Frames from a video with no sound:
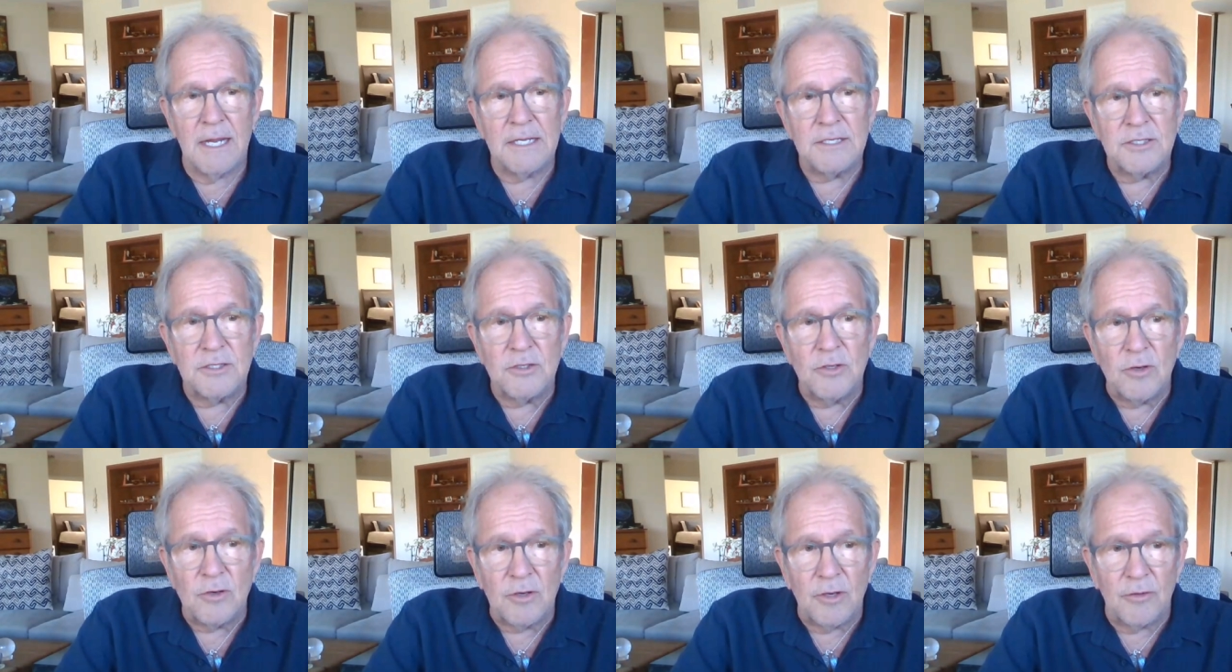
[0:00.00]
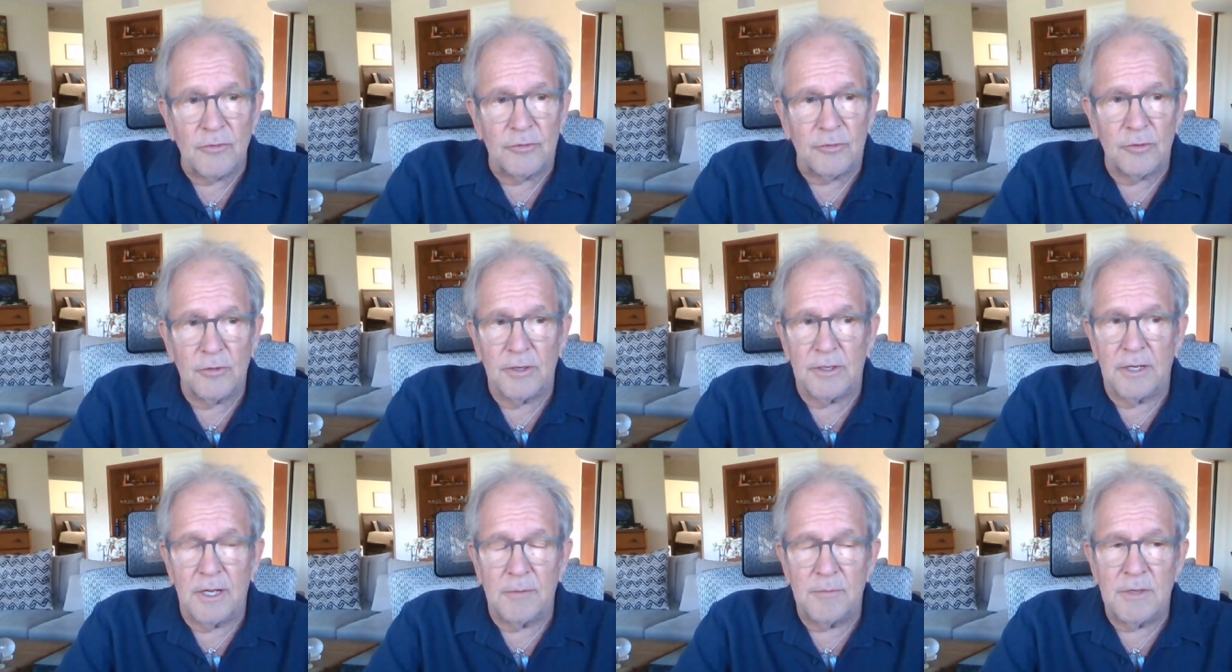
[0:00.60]
I still go
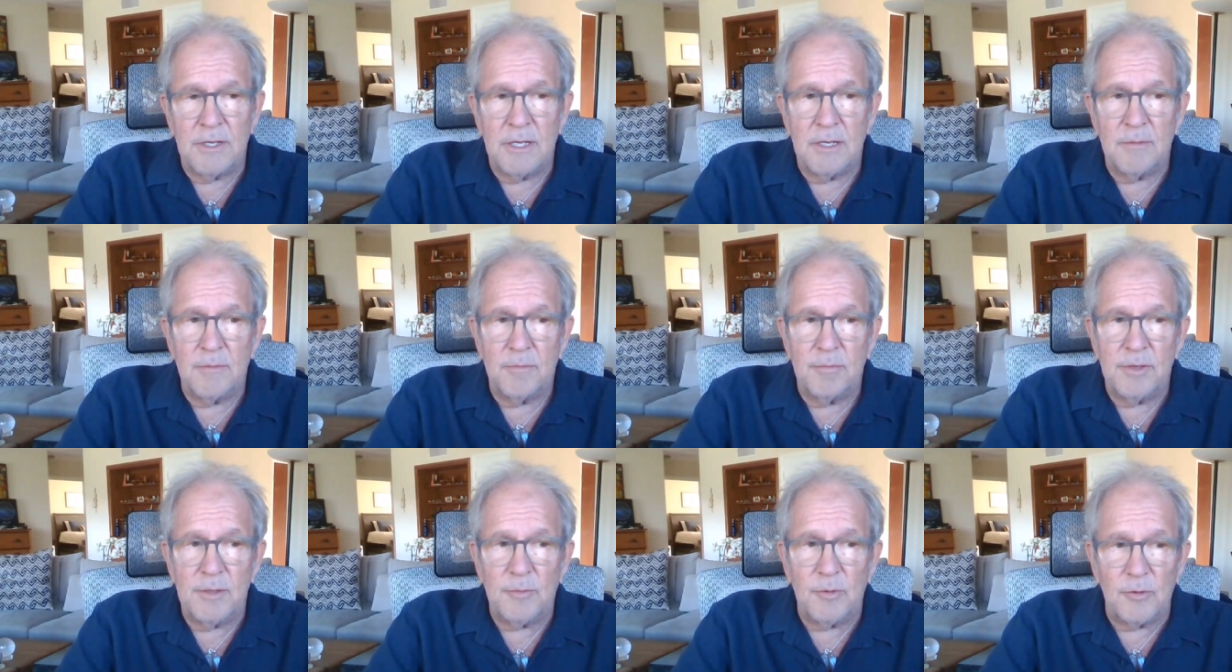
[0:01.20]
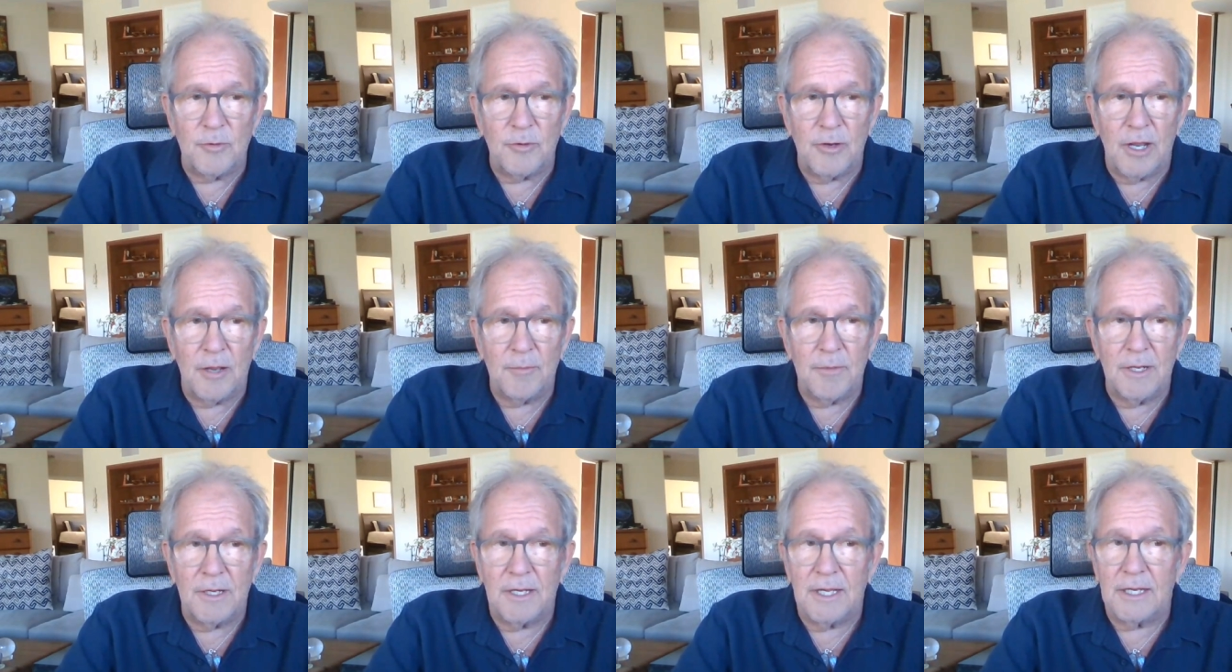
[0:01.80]
through it. I mean, people around
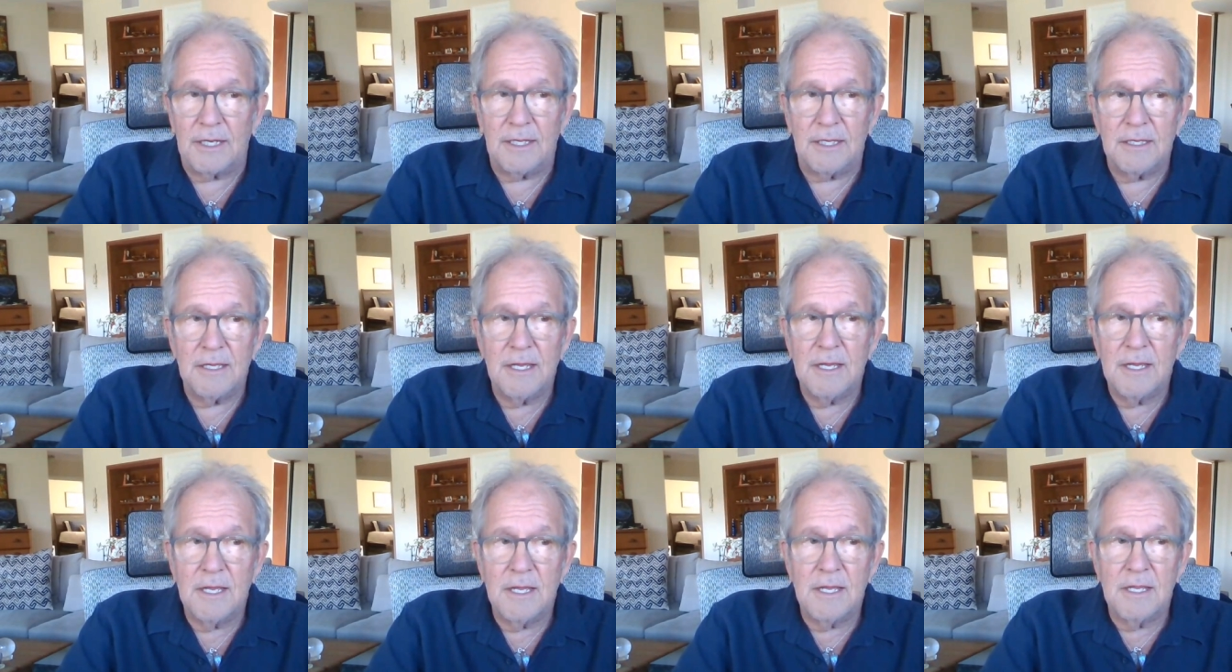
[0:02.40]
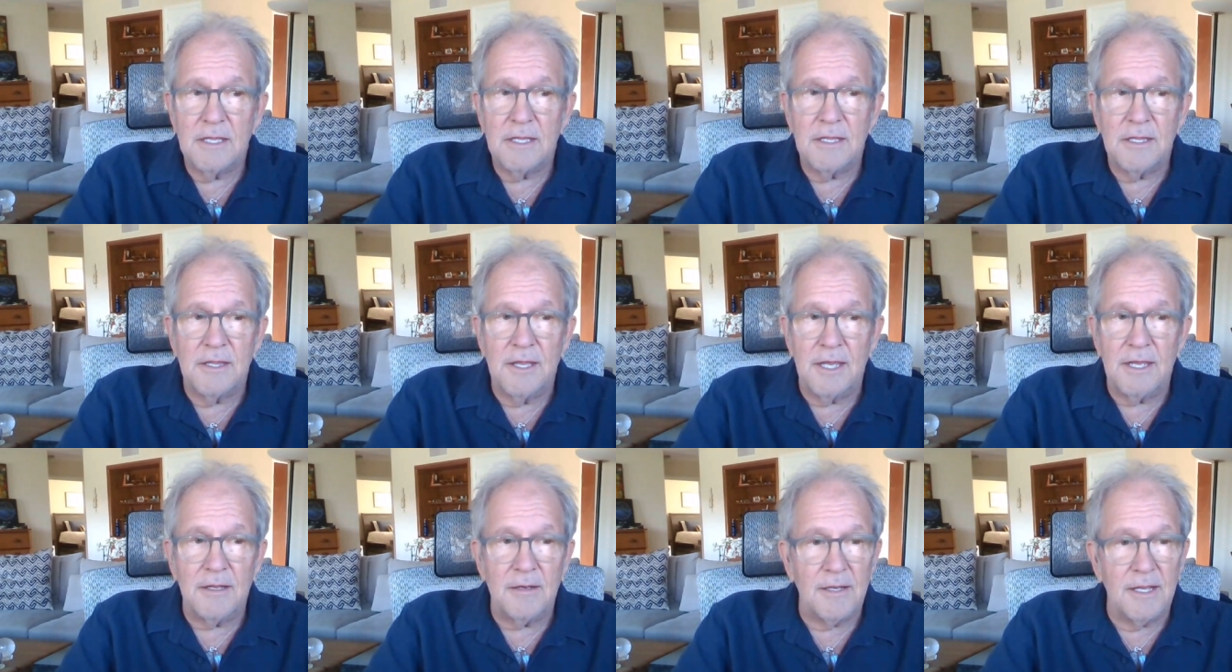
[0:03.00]
me
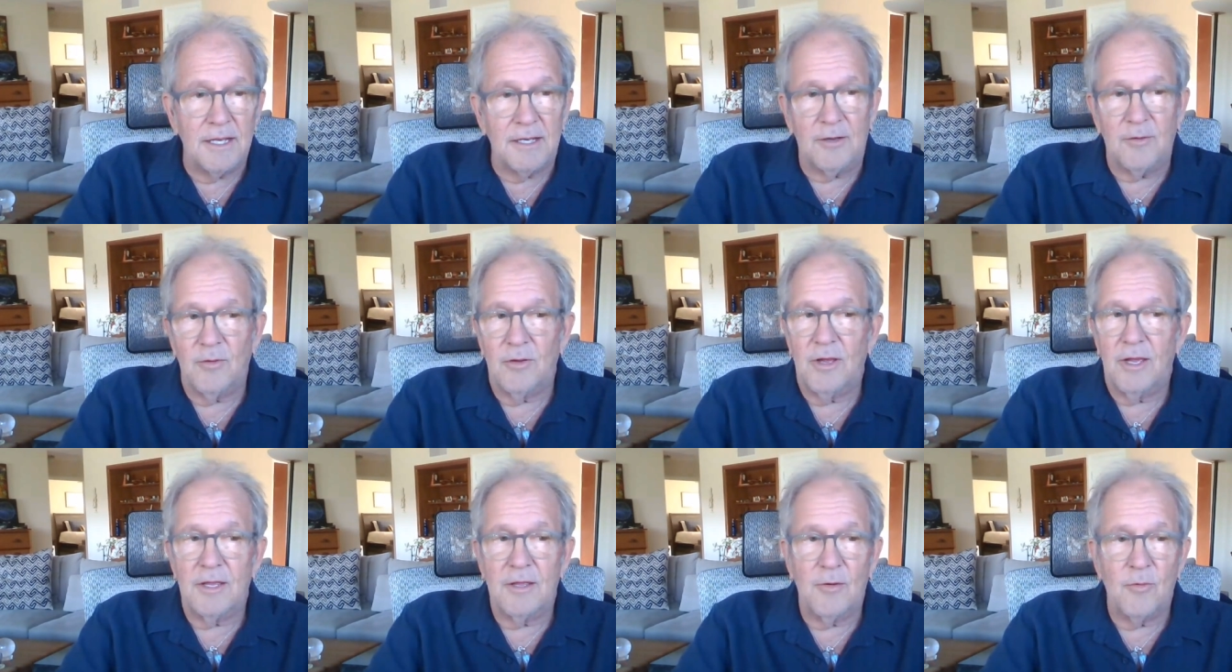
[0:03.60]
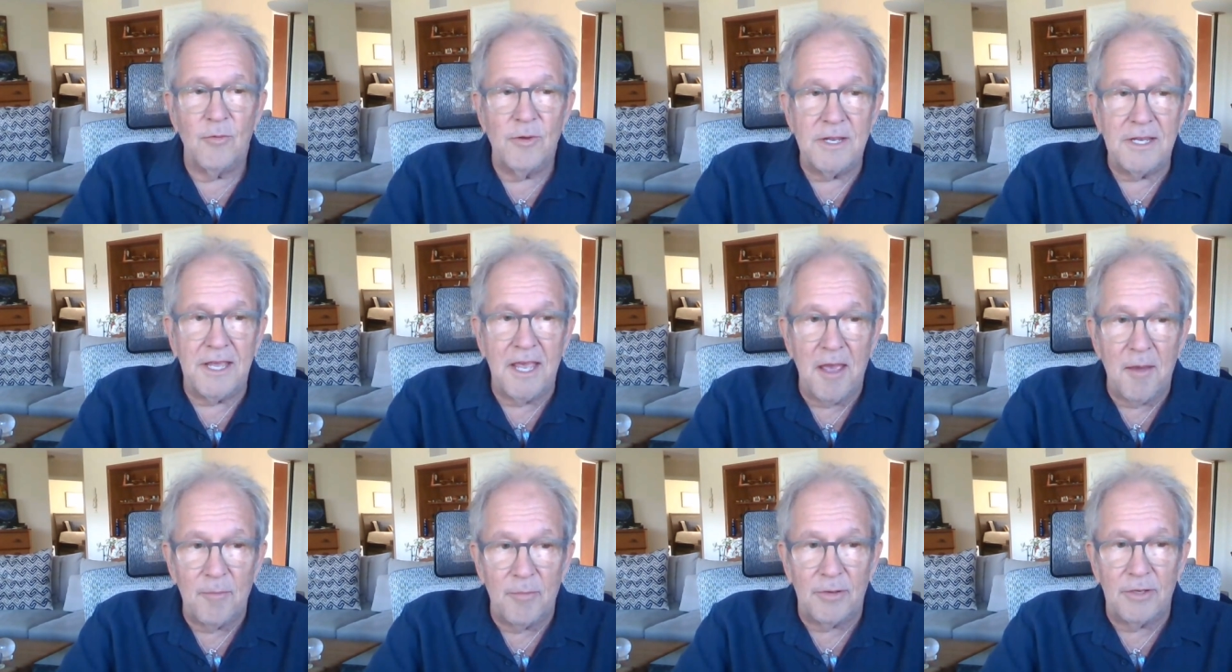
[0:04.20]
they like, we
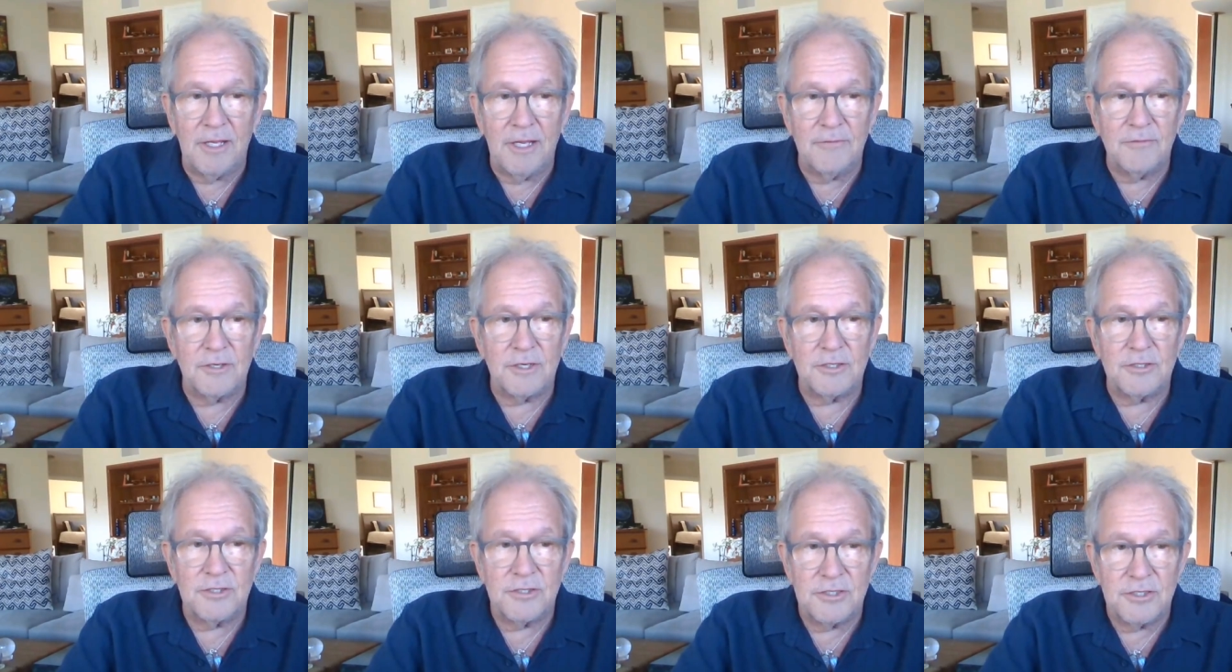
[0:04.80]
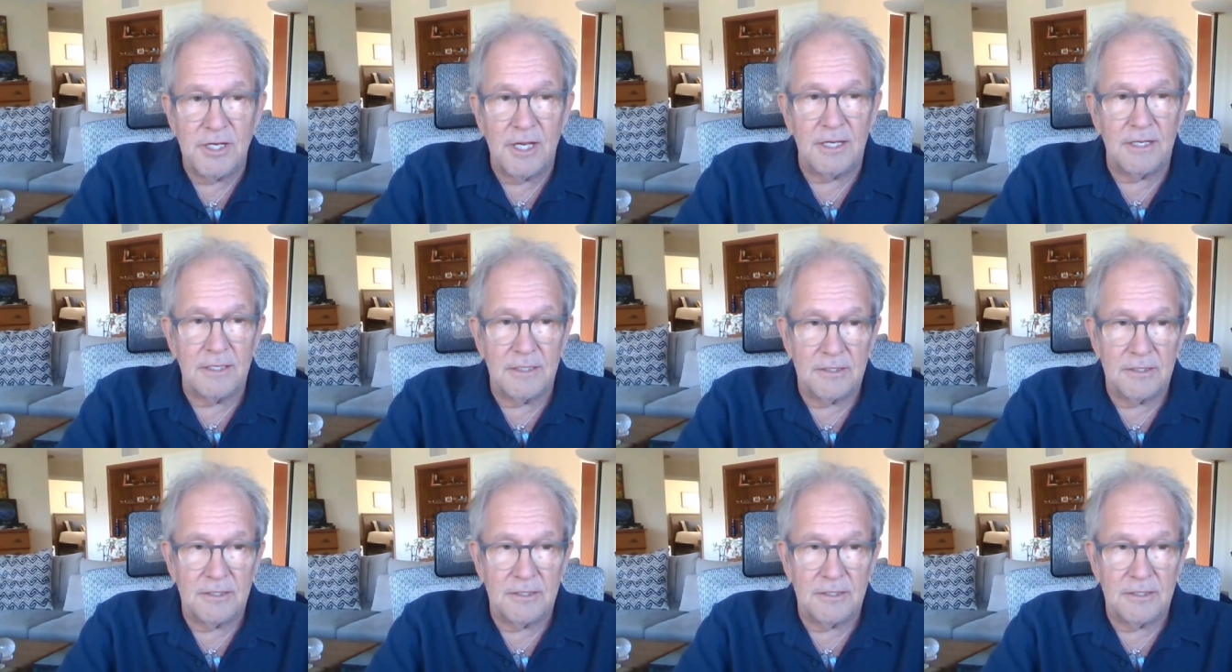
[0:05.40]
can't believe this shit.